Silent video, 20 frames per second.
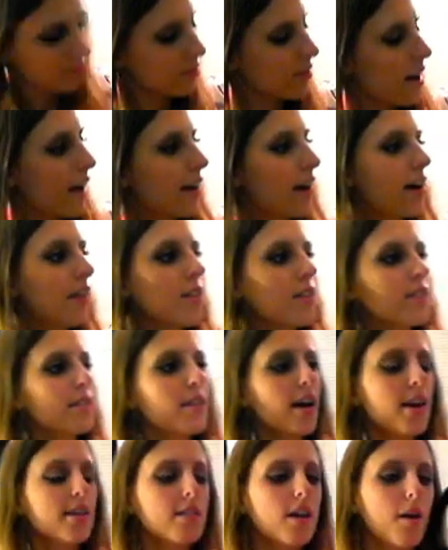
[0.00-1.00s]
I got this
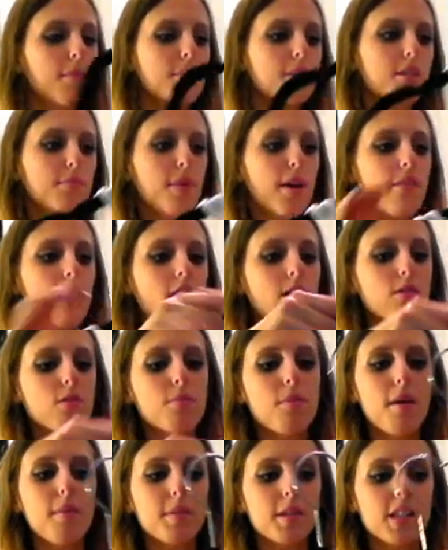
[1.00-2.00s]
tank top. This is by Rock and
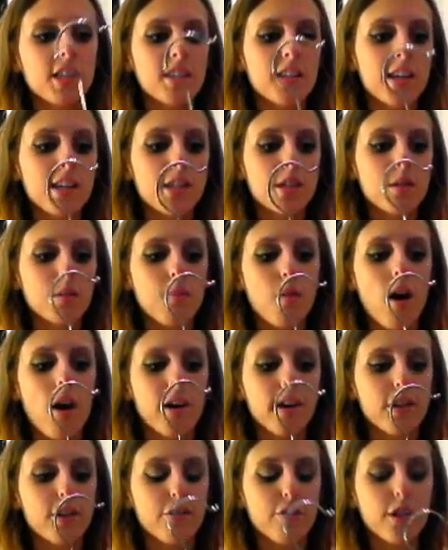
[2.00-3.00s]
Republic. It's a size small.
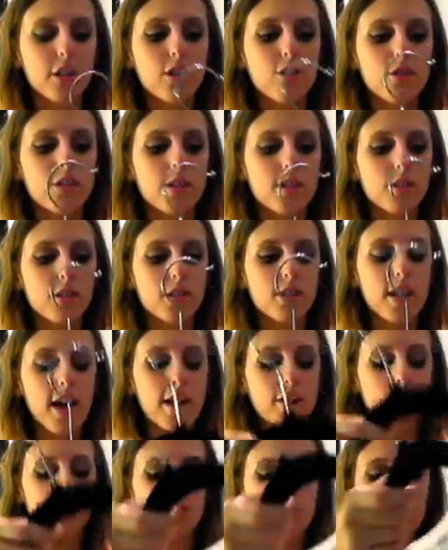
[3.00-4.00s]
I could really use this
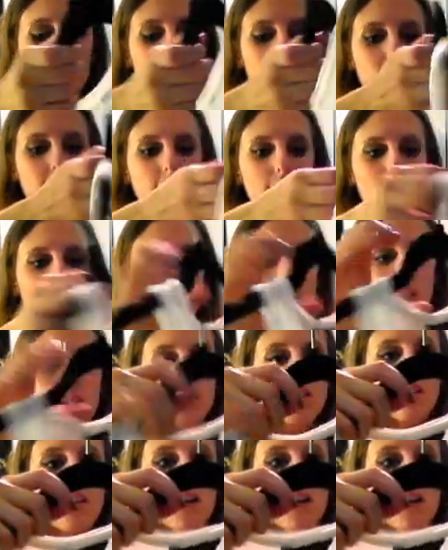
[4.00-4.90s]
extra small because it's Mrs.,